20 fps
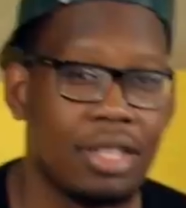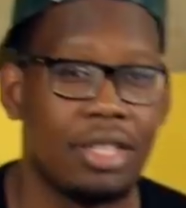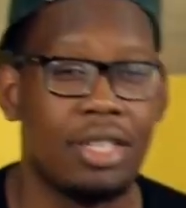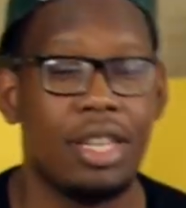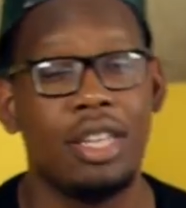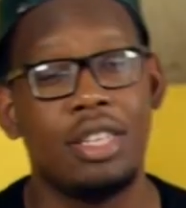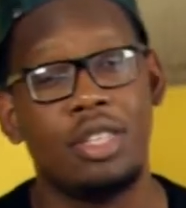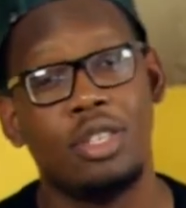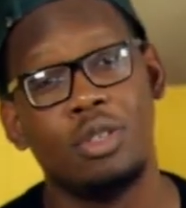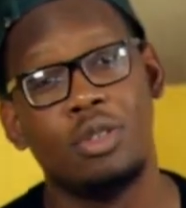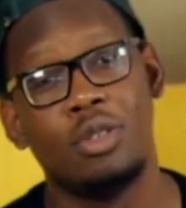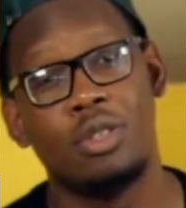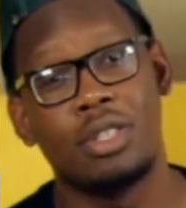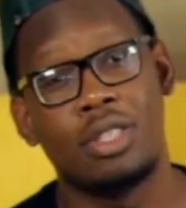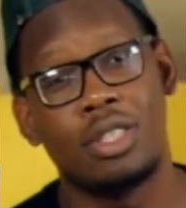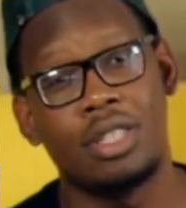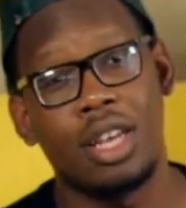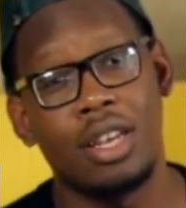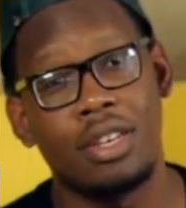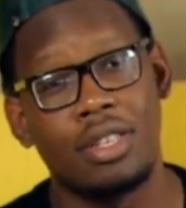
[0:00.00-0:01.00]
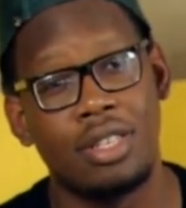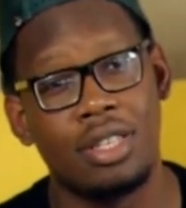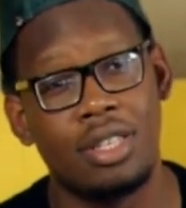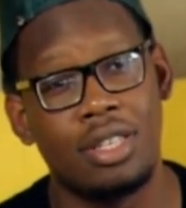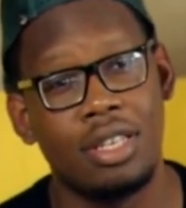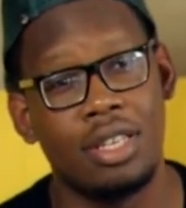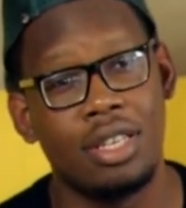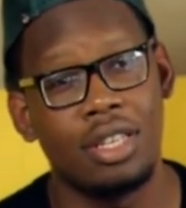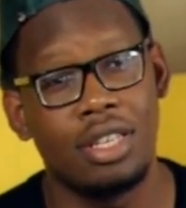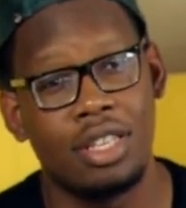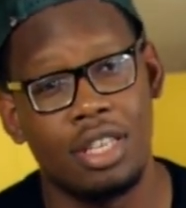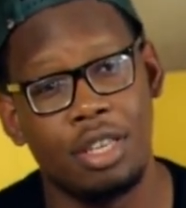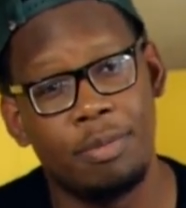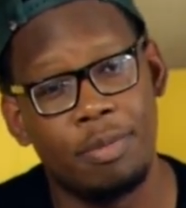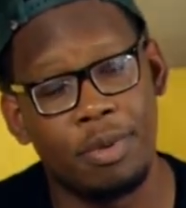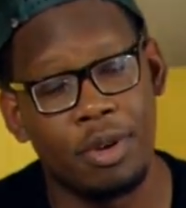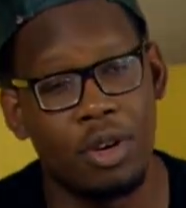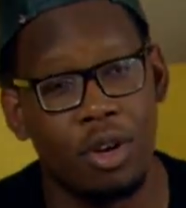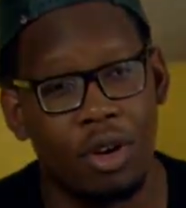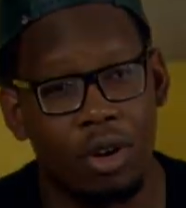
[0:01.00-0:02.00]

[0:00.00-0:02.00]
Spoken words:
Stay tuned to Soundcity. Keep it